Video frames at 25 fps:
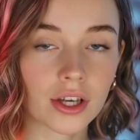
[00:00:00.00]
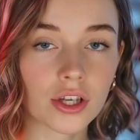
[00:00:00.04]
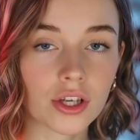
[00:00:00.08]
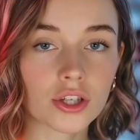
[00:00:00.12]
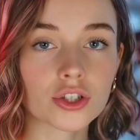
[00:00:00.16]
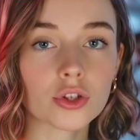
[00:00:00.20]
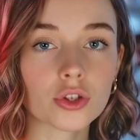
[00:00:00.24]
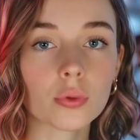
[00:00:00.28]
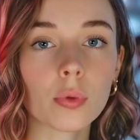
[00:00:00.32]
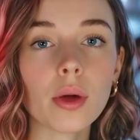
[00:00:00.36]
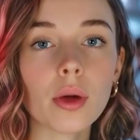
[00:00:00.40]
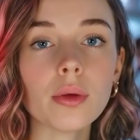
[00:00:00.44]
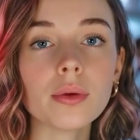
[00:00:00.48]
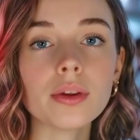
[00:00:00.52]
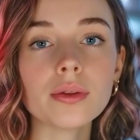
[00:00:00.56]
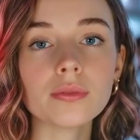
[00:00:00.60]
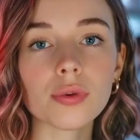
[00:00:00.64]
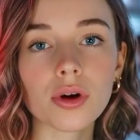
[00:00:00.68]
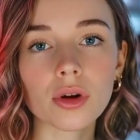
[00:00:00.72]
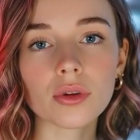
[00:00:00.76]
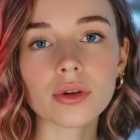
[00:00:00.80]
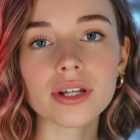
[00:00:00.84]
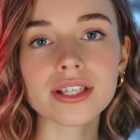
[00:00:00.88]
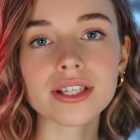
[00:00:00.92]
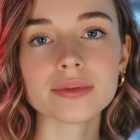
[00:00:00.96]
So when we
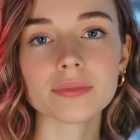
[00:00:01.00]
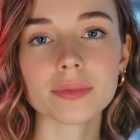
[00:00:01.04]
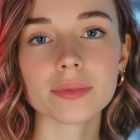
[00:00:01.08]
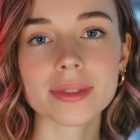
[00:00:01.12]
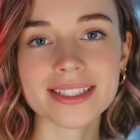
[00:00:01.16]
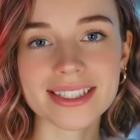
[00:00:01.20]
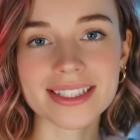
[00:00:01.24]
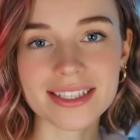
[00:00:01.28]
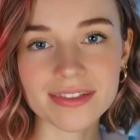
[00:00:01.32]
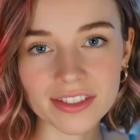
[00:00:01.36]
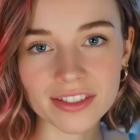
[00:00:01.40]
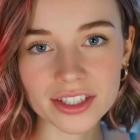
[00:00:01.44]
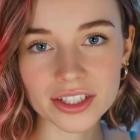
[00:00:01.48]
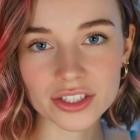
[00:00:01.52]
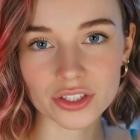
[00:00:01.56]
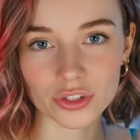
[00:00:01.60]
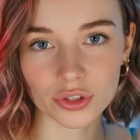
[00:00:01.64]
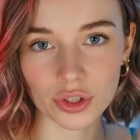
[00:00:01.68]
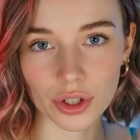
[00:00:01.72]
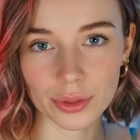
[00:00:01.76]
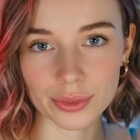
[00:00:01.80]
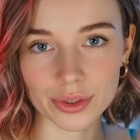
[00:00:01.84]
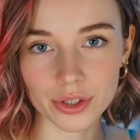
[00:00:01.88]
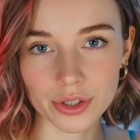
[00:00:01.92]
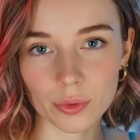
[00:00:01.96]
wrote a specific
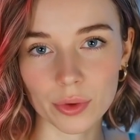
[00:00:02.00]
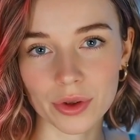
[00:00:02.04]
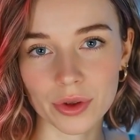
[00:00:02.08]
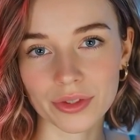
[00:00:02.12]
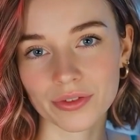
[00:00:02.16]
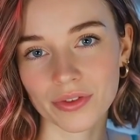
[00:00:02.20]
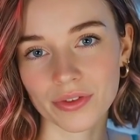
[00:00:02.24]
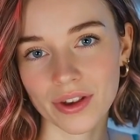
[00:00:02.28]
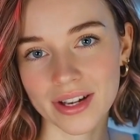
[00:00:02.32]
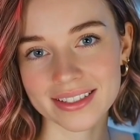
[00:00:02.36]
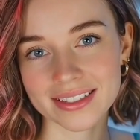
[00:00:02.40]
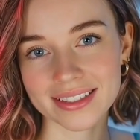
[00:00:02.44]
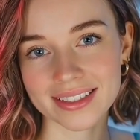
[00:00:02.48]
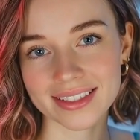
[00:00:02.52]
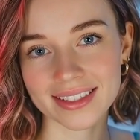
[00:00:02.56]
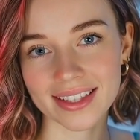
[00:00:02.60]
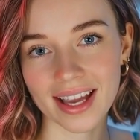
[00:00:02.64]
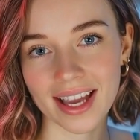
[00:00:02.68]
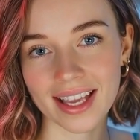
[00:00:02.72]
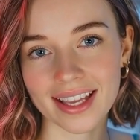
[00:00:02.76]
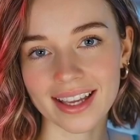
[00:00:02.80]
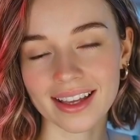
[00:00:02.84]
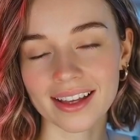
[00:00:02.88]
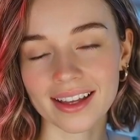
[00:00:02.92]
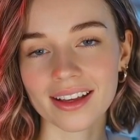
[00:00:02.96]
description with phrases
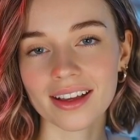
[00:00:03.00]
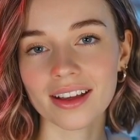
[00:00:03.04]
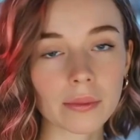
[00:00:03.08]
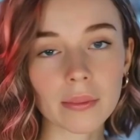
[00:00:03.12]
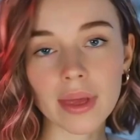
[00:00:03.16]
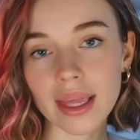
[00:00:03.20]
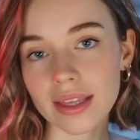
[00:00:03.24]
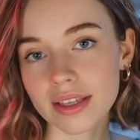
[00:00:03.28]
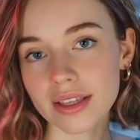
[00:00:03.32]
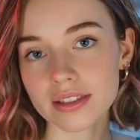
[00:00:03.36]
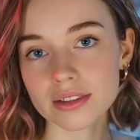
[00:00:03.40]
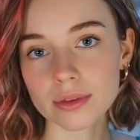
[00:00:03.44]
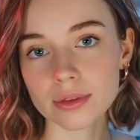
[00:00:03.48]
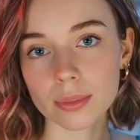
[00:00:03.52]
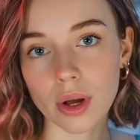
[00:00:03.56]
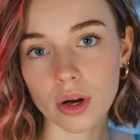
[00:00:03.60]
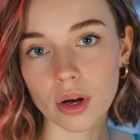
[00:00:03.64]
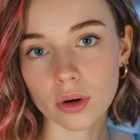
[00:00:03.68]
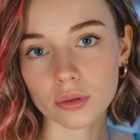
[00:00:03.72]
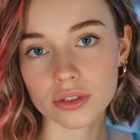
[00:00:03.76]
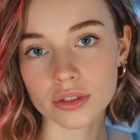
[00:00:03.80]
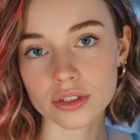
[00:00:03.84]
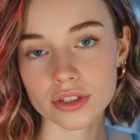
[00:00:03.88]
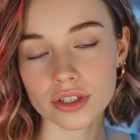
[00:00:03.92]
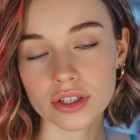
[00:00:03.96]
like, make this a
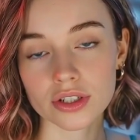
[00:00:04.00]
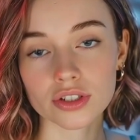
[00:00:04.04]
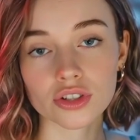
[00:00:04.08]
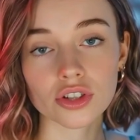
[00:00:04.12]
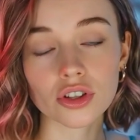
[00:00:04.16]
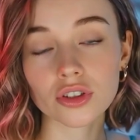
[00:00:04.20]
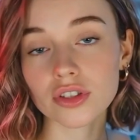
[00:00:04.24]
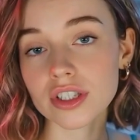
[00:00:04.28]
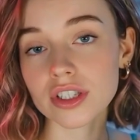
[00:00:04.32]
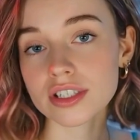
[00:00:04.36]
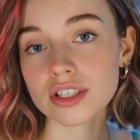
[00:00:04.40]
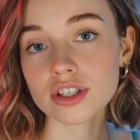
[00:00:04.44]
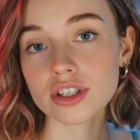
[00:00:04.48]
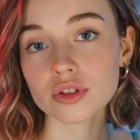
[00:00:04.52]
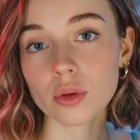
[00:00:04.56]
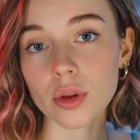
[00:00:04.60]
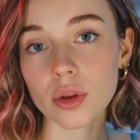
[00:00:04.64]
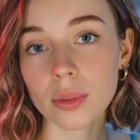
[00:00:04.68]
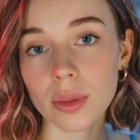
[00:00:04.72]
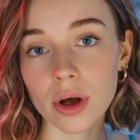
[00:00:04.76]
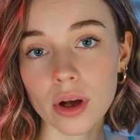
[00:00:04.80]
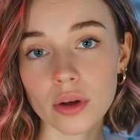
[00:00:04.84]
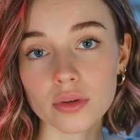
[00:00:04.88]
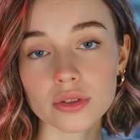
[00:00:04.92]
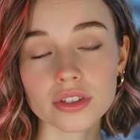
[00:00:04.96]
post, turn this into a
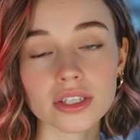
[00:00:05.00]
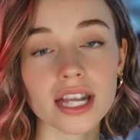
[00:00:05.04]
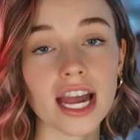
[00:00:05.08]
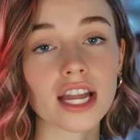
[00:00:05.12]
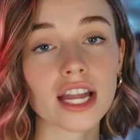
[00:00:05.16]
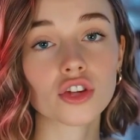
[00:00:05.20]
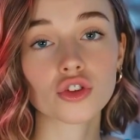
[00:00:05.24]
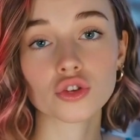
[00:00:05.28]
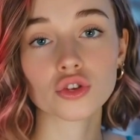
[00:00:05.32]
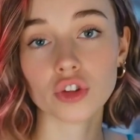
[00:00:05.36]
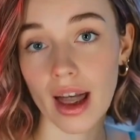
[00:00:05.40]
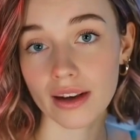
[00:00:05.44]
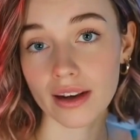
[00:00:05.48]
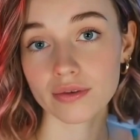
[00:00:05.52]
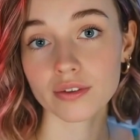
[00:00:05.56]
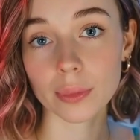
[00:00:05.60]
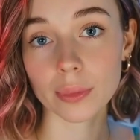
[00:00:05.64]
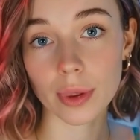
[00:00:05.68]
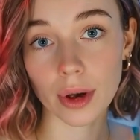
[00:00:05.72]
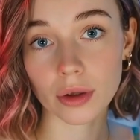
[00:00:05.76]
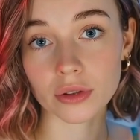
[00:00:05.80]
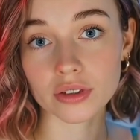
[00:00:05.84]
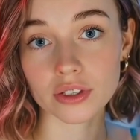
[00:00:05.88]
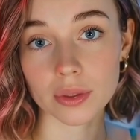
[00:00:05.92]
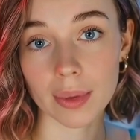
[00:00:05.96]
post, and draft a
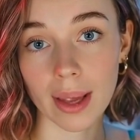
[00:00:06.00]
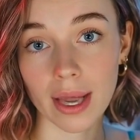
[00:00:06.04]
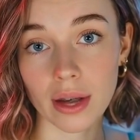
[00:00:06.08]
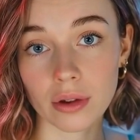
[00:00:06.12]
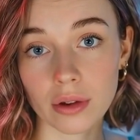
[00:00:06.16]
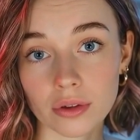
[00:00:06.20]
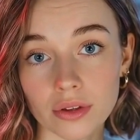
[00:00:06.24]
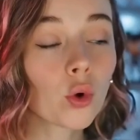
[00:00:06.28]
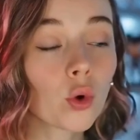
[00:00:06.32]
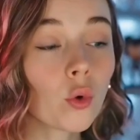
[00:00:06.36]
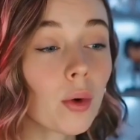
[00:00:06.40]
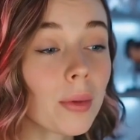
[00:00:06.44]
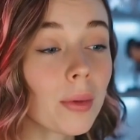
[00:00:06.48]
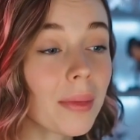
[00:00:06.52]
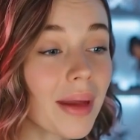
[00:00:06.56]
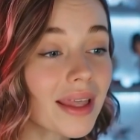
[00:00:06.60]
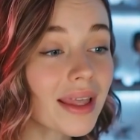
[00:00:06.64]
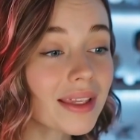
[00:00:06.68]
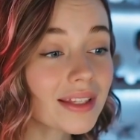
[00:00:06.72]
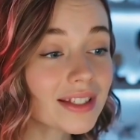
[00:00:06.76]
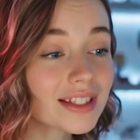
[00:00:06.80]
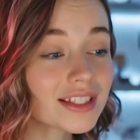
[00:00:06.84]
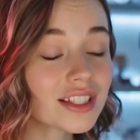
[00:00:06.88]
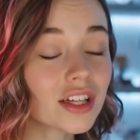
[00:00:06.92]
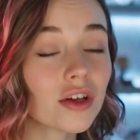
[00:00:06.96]
post about, we made
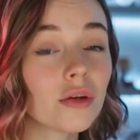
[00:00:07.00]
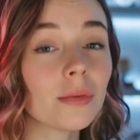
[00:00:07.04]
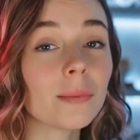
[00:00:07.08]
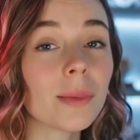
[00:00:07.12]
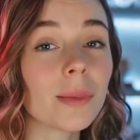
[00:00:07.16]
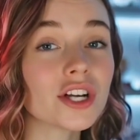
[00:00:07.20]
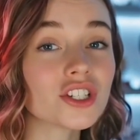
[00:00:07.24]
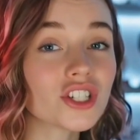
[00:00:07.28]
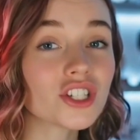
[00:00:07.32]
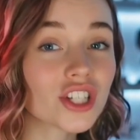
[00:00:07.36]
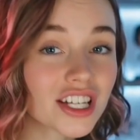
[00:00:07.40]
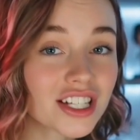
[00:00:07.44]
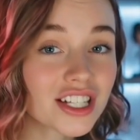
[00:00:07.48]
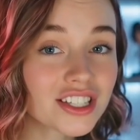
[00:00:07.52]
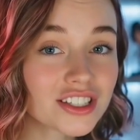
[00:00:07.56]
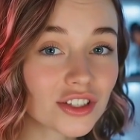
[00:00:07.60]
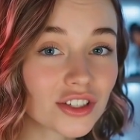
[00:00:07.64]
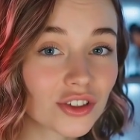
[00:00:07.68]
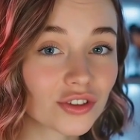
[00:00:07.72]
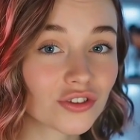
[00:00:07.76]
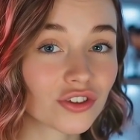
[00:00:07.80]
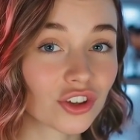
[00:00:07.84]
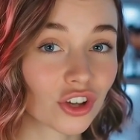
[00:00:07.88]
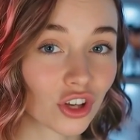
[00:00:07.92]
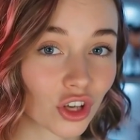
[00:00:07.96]
the skill much
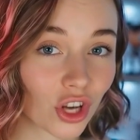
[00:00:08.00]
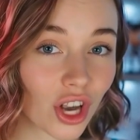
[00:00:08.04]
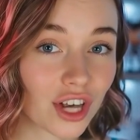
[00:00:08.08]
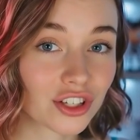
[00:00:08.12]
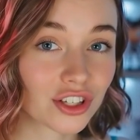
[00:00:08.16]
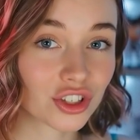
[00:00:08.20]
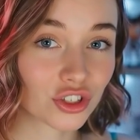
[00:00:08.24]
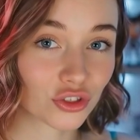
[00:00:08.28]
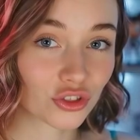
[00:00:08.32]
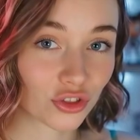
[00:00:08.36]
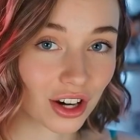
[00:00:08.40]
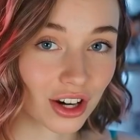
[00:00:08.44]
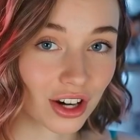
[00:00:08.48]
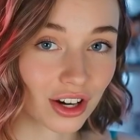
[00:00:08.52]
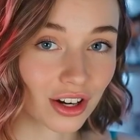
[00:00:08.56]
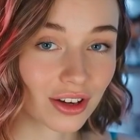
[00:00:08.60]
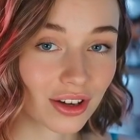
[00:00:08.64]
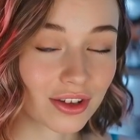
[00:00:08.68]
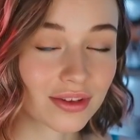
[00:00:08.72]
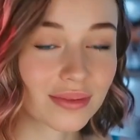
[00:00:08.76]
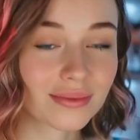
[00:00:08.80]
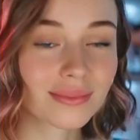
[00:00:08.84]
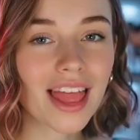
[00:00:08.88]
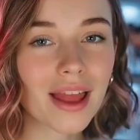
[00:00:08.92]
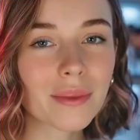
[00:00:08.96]
easier for Claude to trigger.
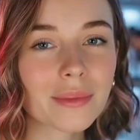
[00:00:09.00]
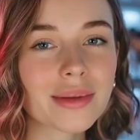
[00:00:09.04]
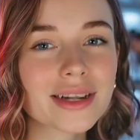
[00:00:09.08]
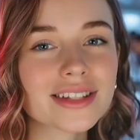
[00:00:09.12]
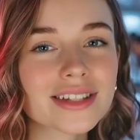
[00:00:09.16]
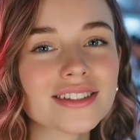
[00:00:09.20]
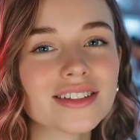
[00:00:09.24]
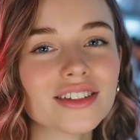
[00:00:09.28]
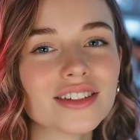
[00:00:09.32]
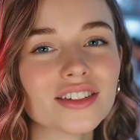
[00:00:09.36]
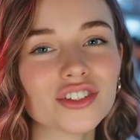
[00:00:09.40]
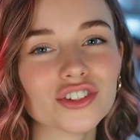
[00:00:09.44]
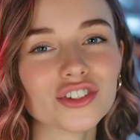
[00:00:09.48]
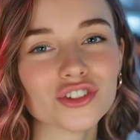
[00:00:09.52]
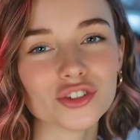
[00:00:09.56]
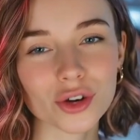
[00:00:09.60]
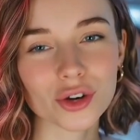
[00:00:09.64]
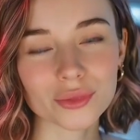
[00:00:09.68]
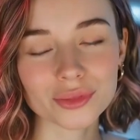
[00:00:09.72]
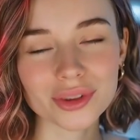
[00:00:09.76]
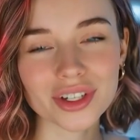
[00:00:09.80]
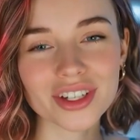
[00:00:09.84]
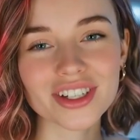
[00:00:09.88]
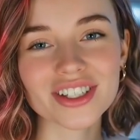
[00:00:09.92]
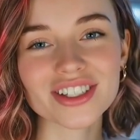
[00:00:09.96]
That means the
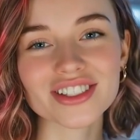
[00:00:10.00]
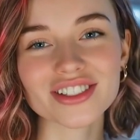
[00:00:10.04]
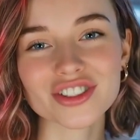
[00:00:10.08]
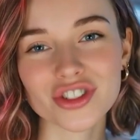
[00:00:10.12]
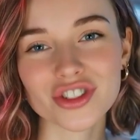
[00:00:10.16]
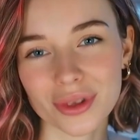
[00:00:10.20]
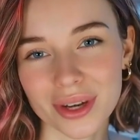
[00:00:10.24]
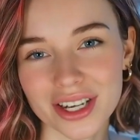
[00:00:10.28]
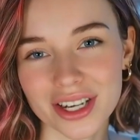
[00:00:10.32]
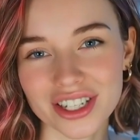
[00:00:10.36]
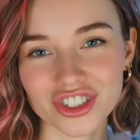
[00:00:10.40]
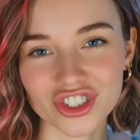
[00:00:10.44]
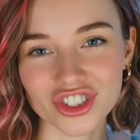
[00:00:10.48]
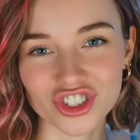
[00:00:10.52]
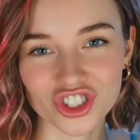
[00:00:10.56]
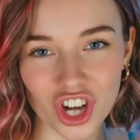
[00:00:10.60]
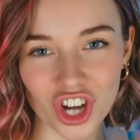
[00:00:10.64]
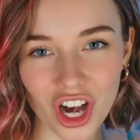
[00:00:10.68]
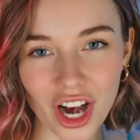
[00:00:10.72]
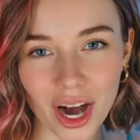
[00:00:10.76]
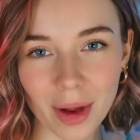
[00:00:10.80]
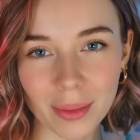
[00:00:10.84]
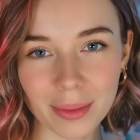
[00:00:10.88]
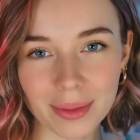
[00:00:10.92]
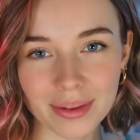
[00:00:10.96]
description is doing its job.